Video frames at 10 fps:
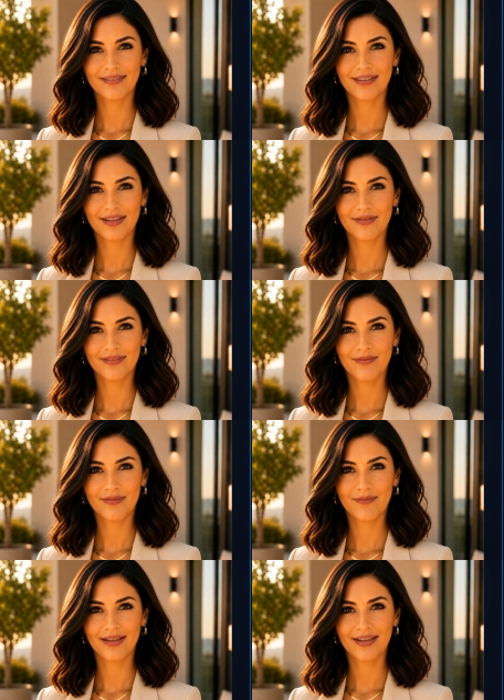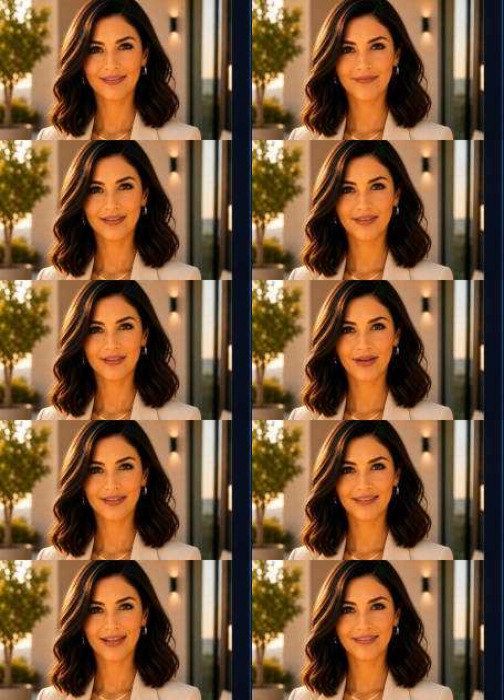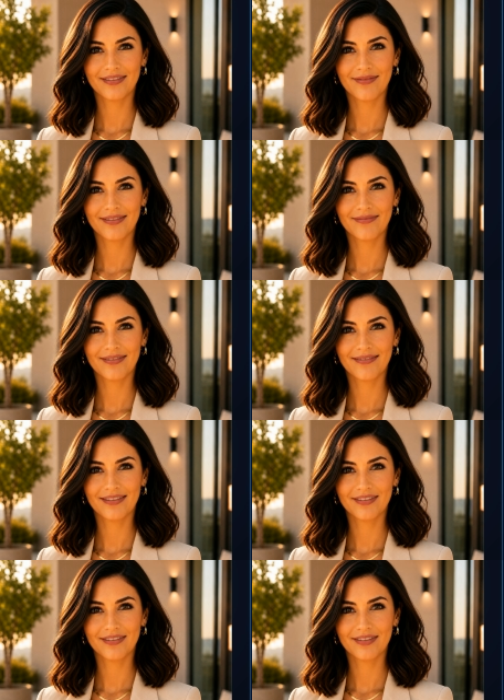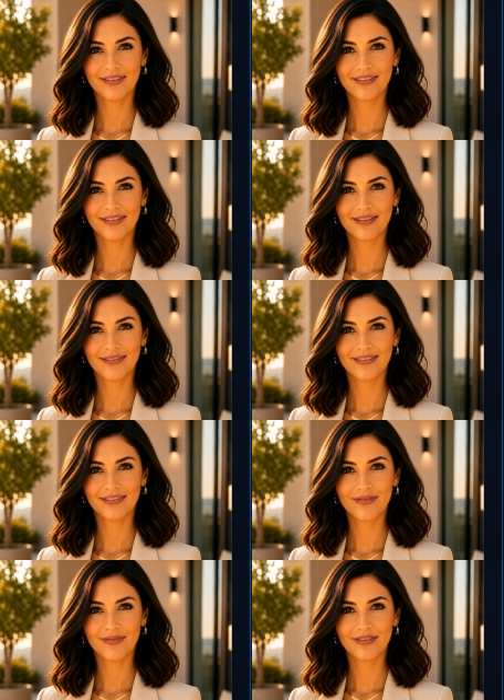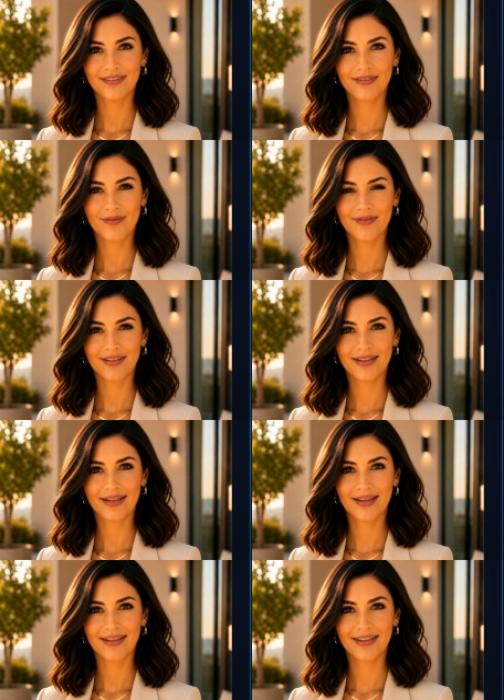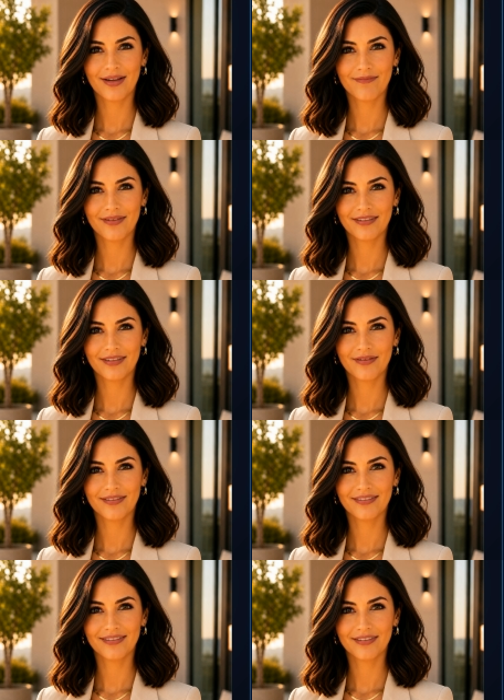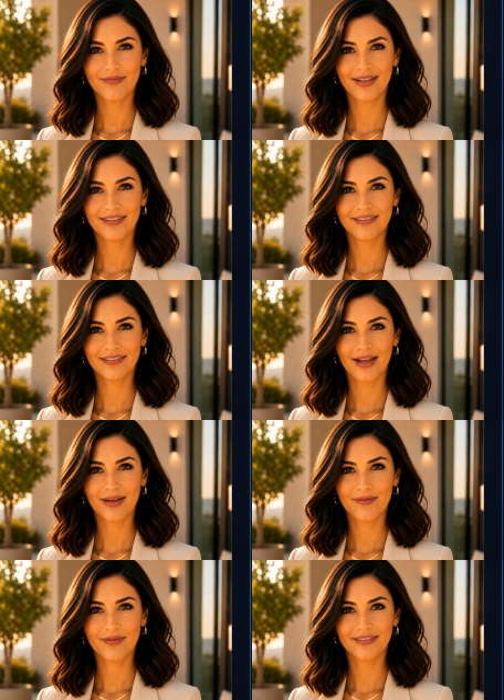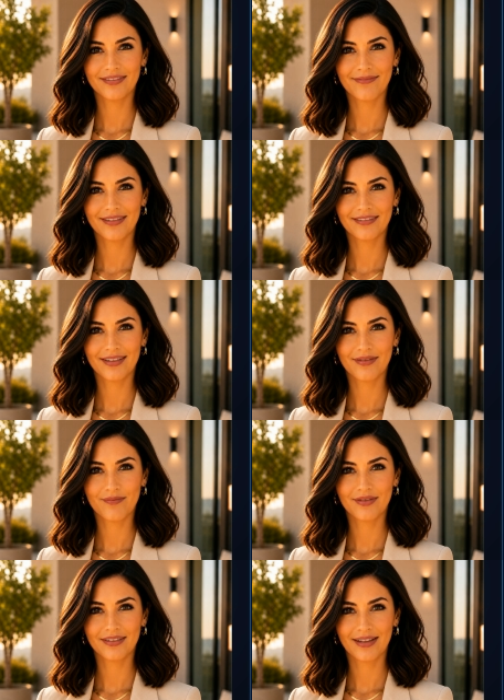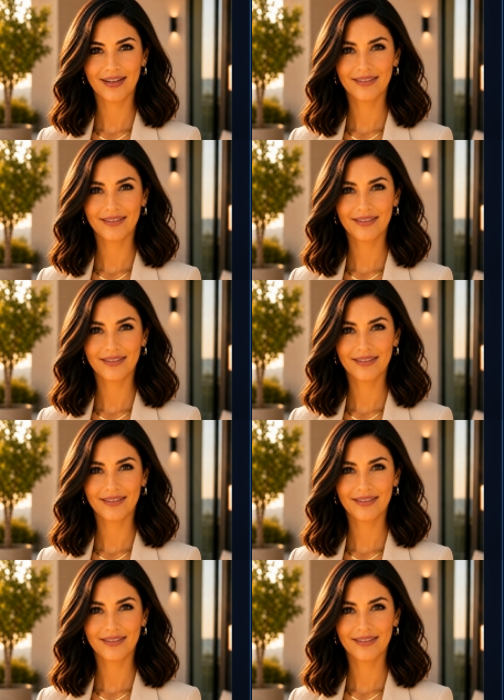The OWASP cross-site scripting prevention cheat sheet lists the rules in order, and output encoding sits right at the top where the debate said it would.